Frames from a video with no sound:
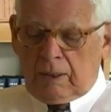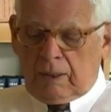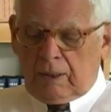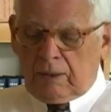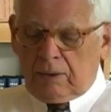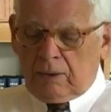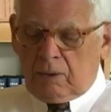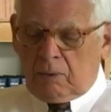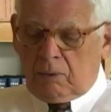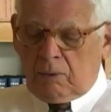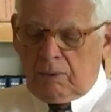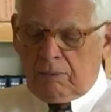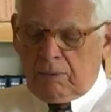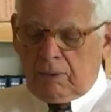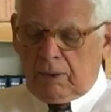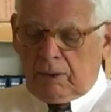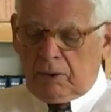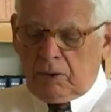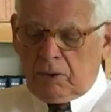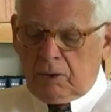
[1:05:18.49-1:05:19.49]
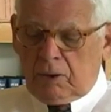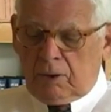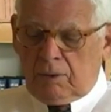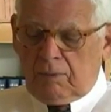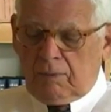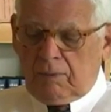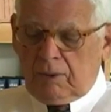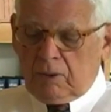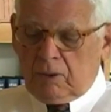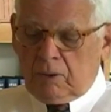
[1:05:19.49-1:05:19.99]
is the revelation
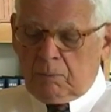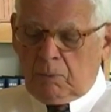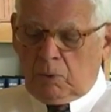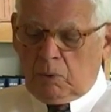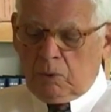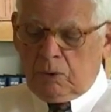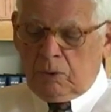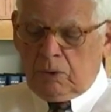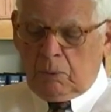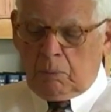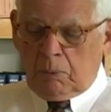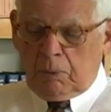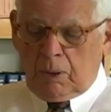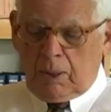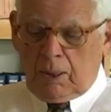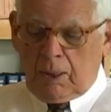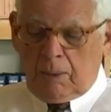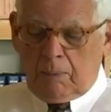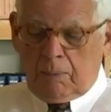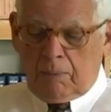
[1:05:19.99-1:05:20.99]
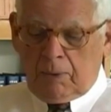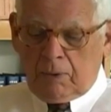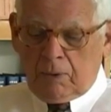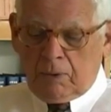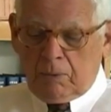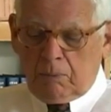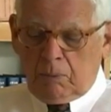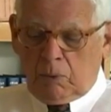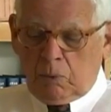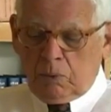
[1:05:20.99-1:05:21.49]
of this most sublime,
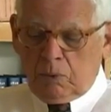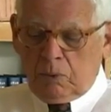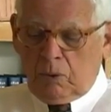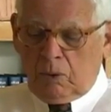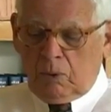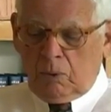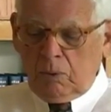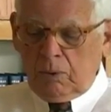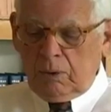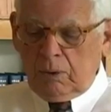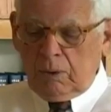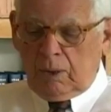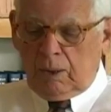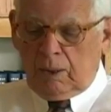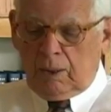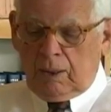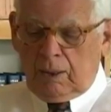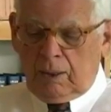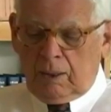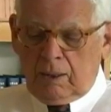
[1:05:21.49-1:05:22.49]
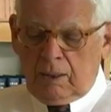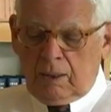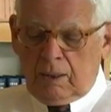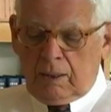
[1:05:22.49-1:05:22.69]
this most holy day,